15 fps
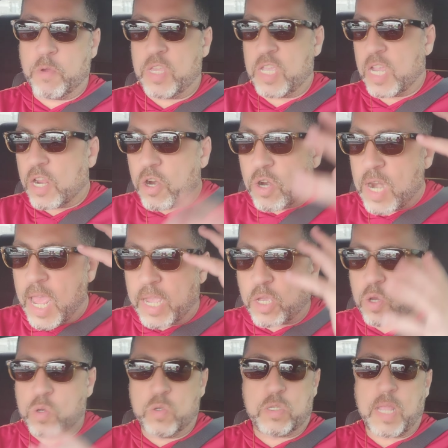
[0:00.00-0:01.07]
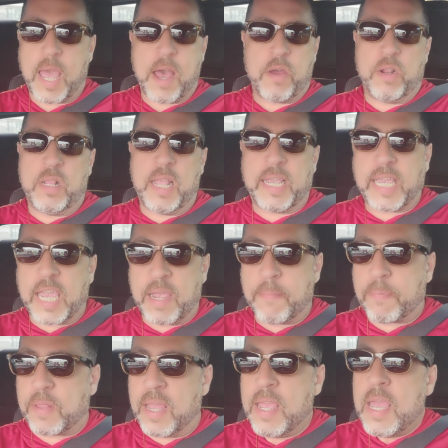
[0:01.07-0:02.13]
or the internet goes down and they
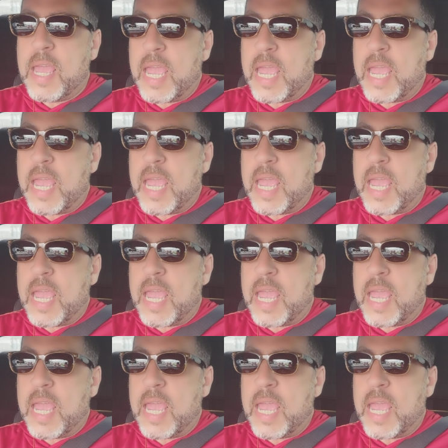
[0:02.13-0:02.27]
can't play.